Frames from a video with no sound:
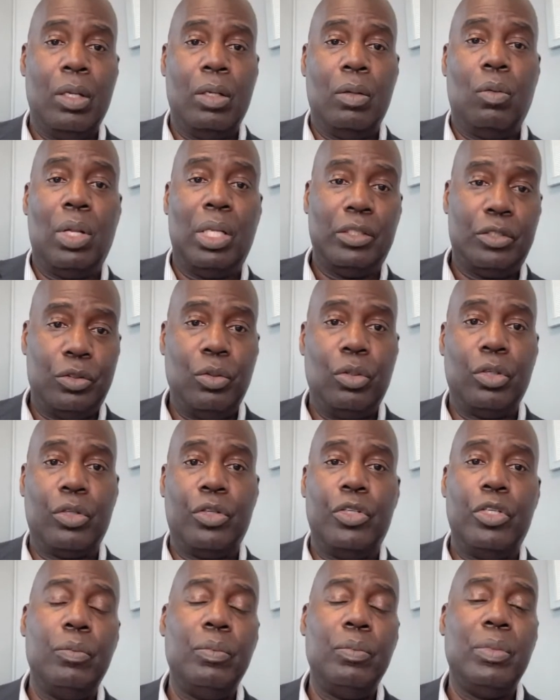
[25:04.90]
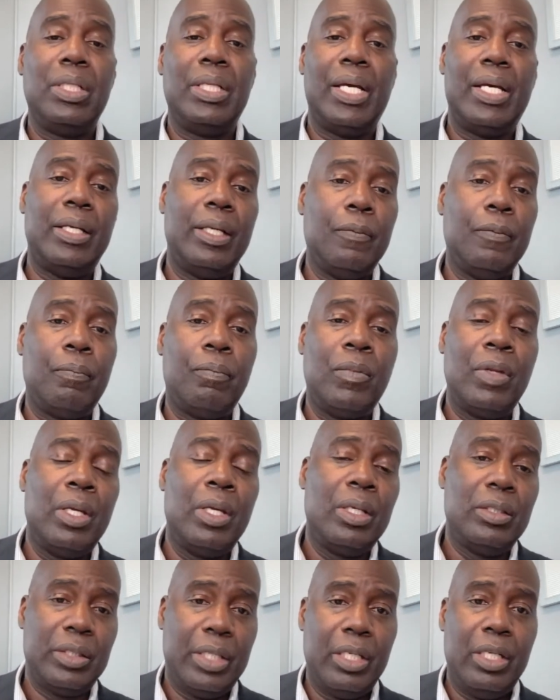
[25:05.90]
while it's still accumulating.
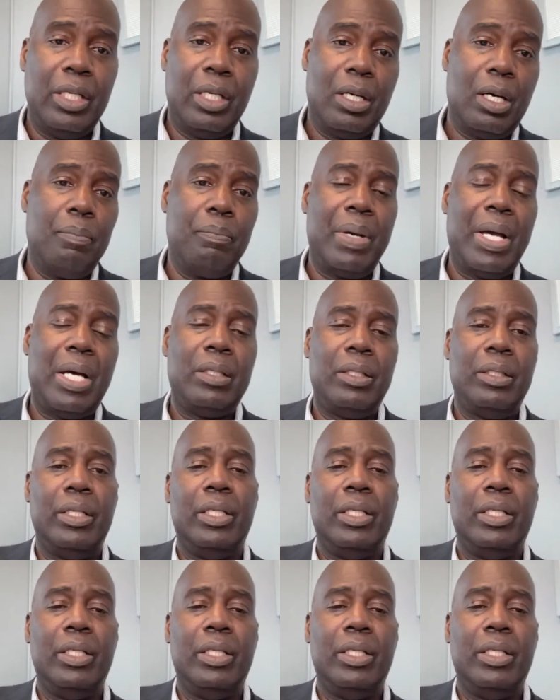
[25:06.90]
It's getting compounded